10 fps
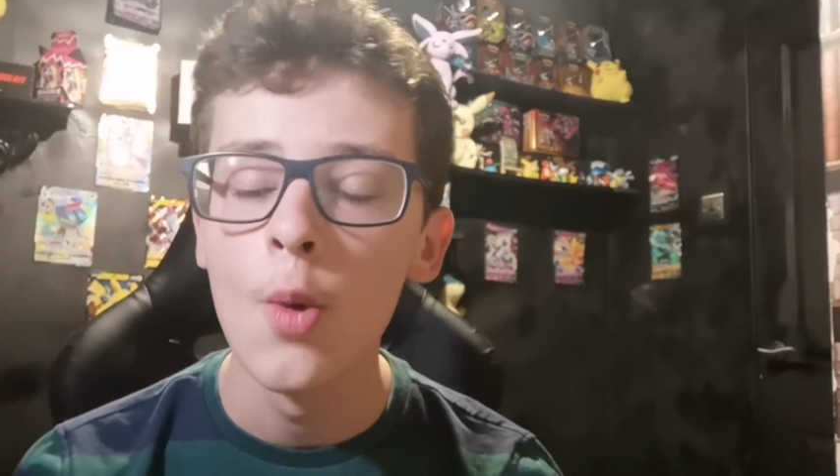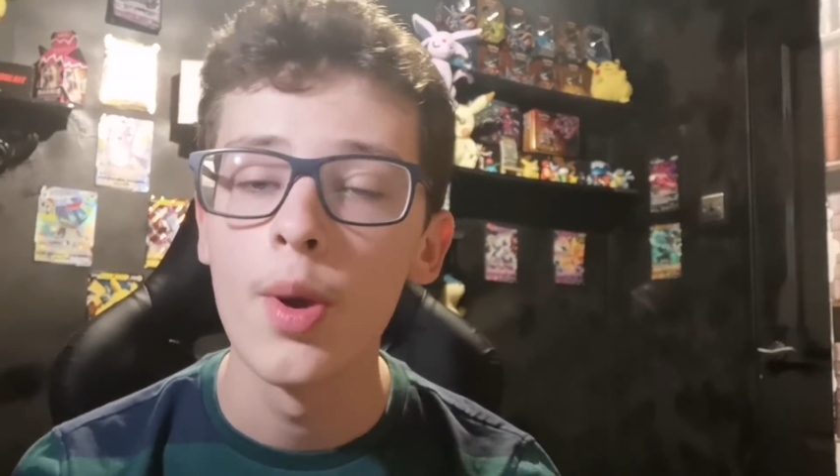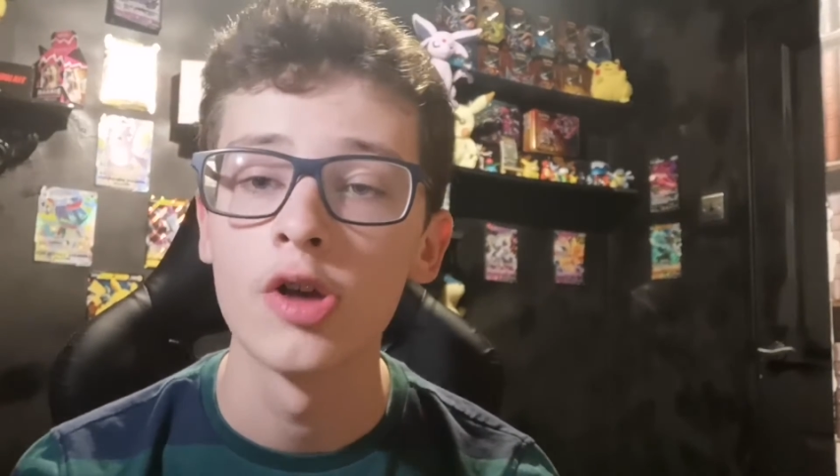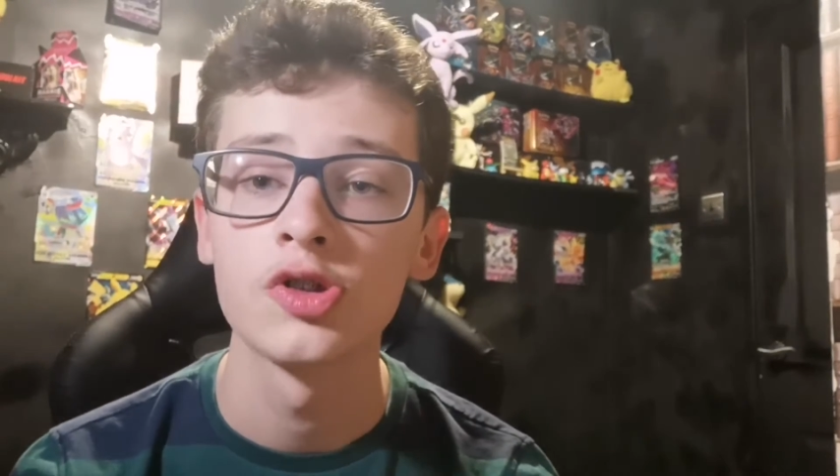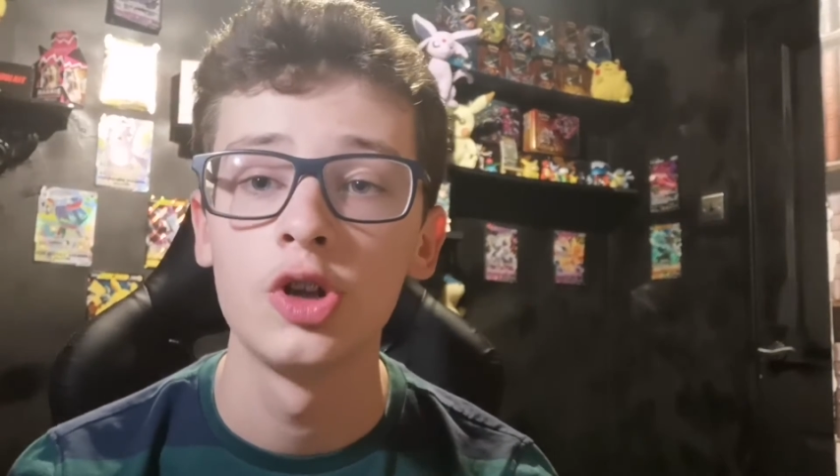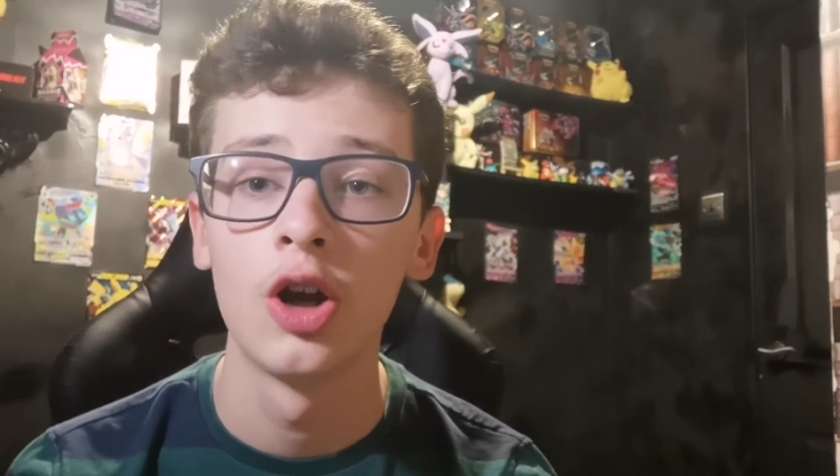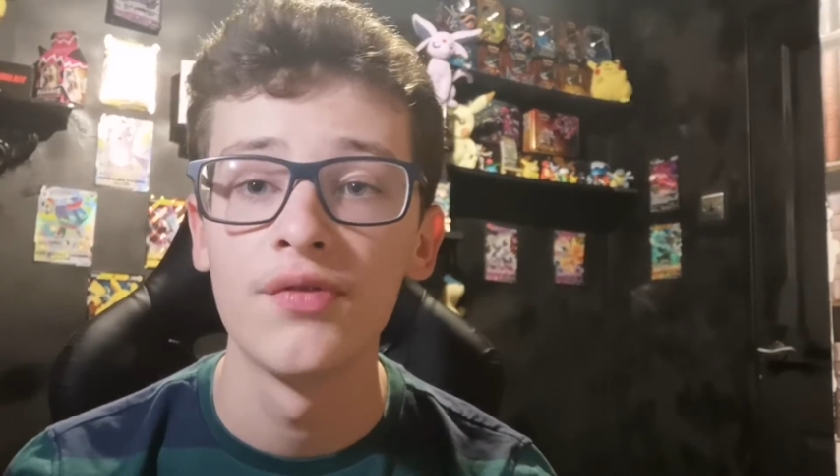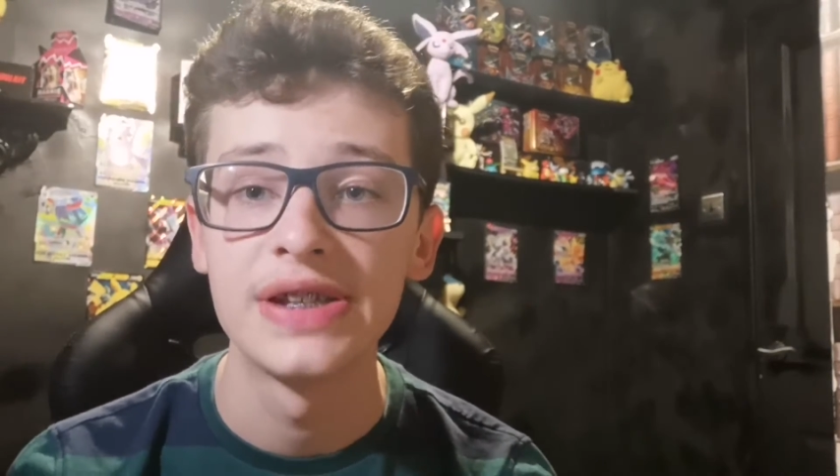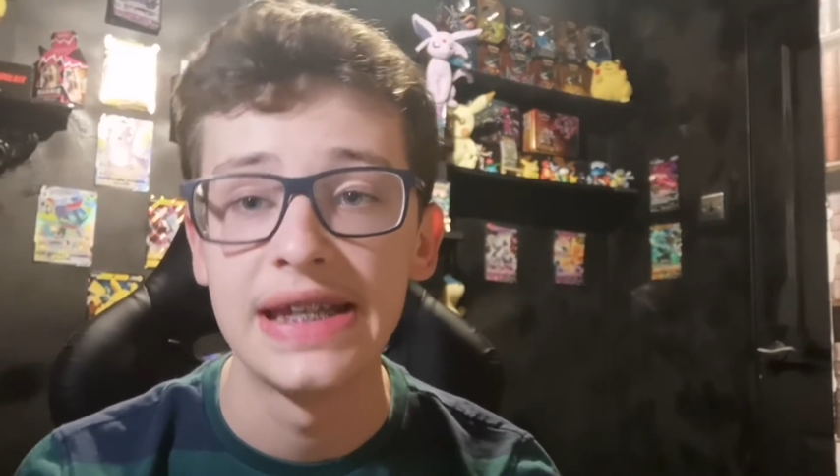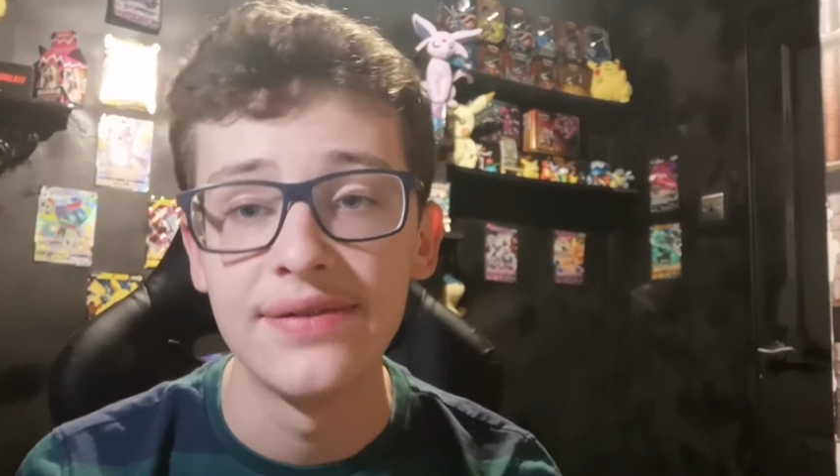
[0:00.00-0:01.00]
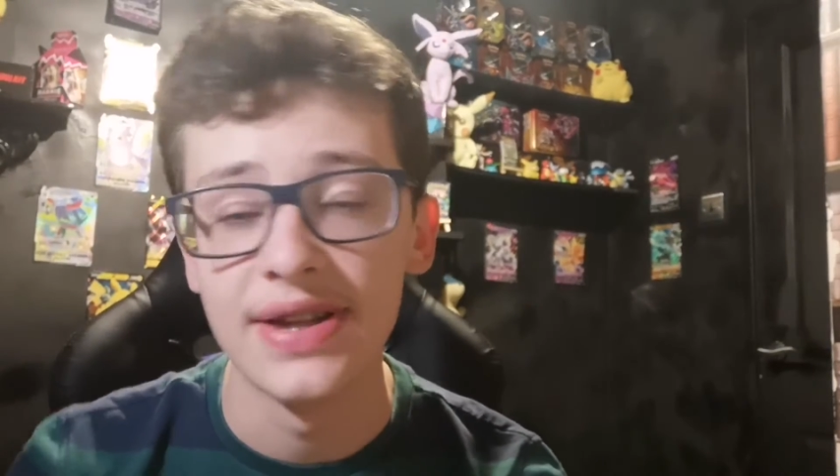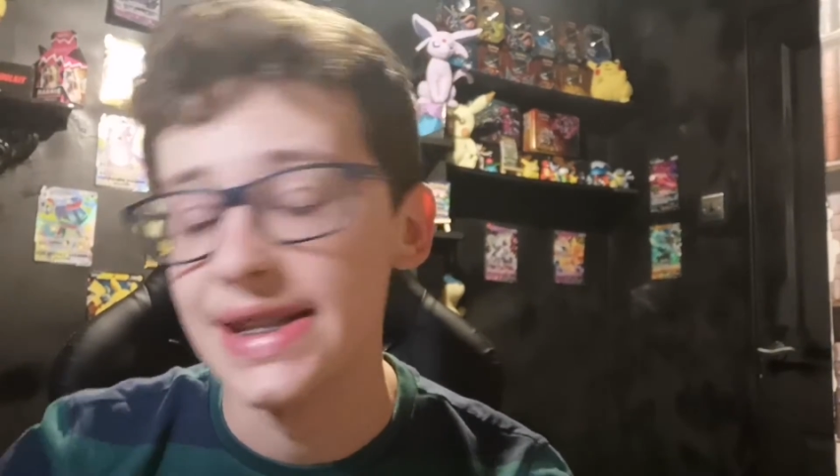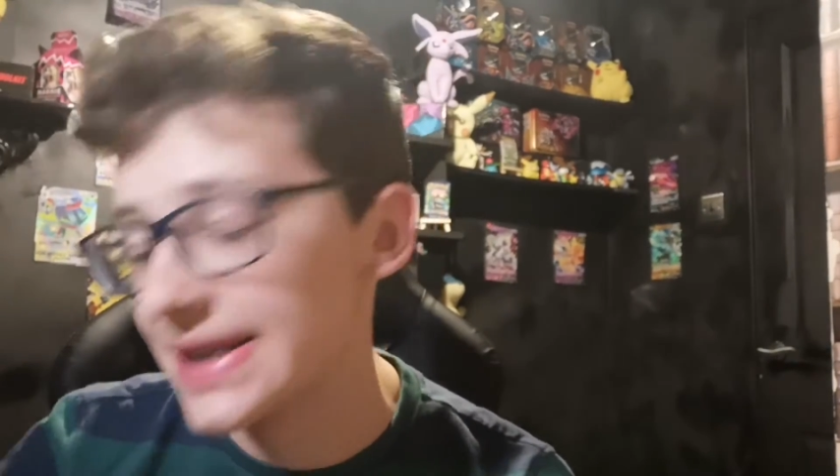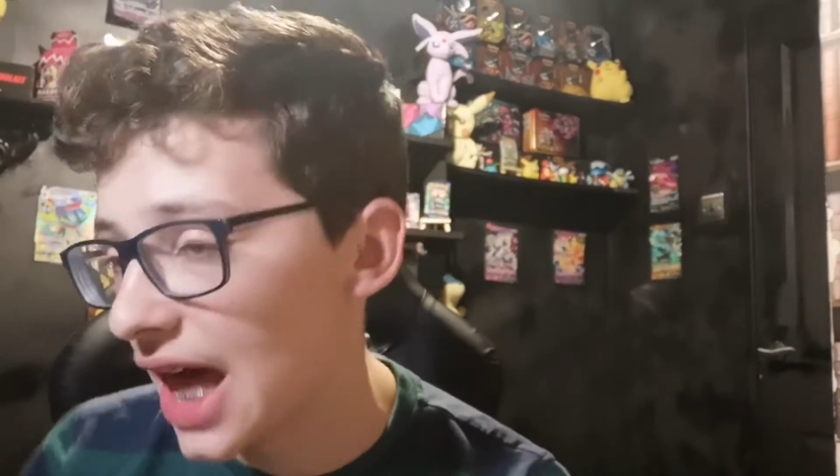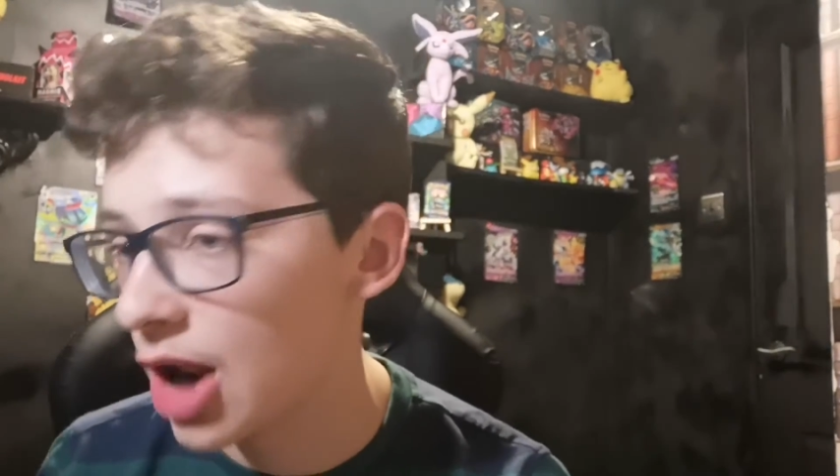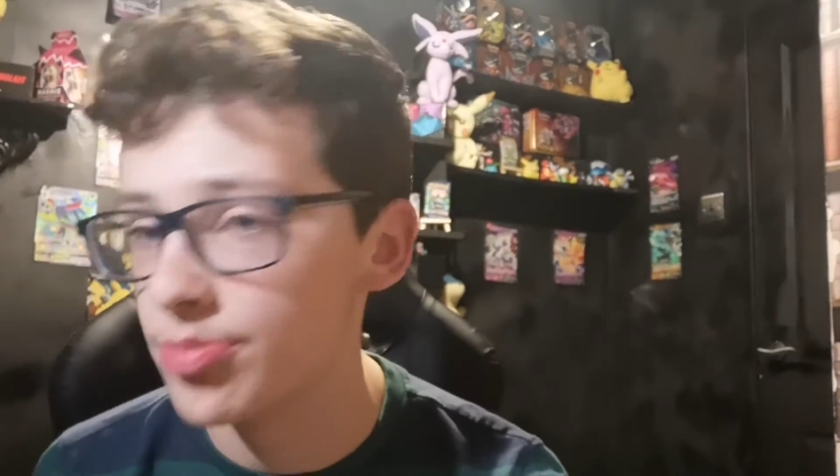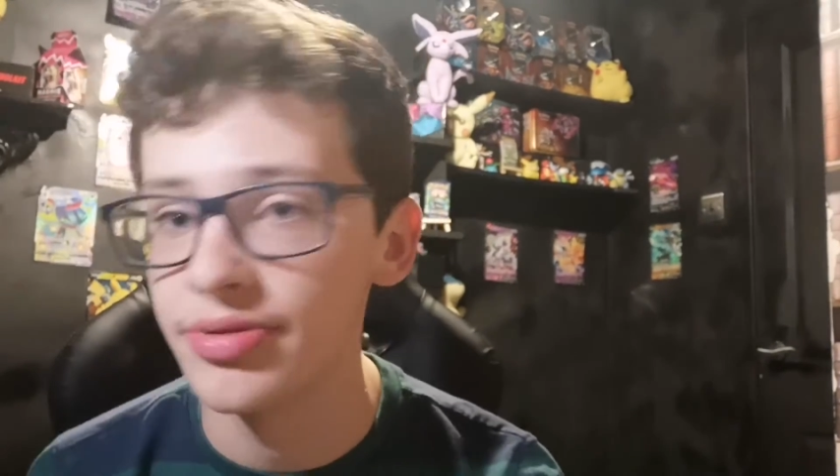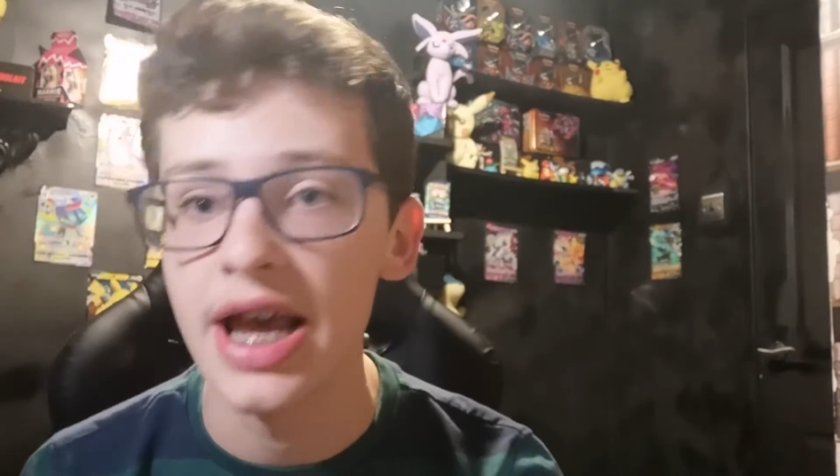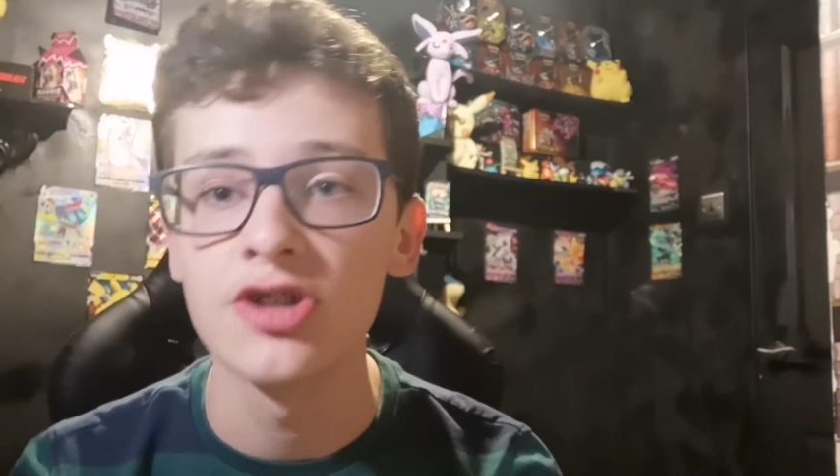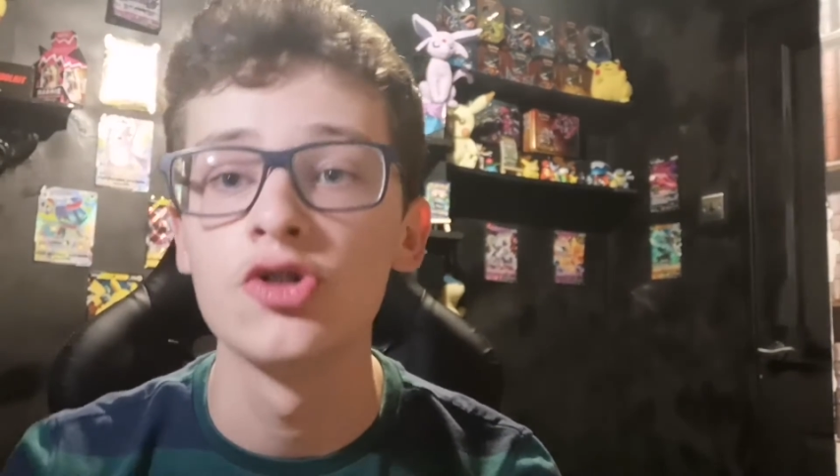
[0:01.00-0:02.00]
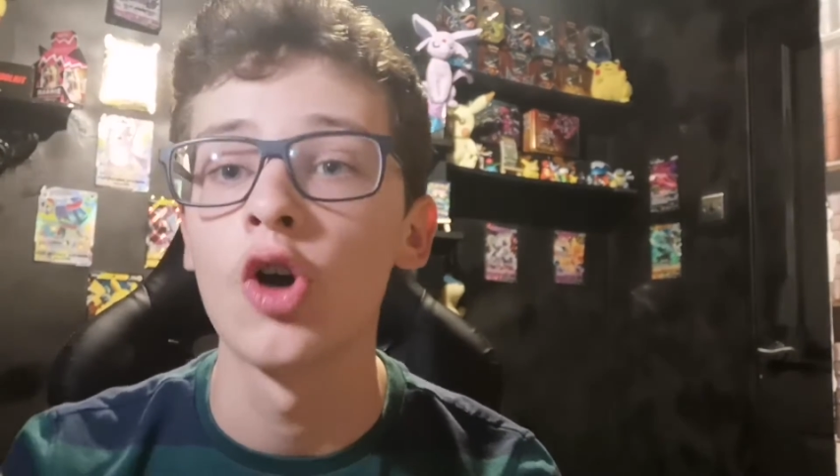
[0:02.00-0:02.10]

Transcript: We also did not receive it in celebrations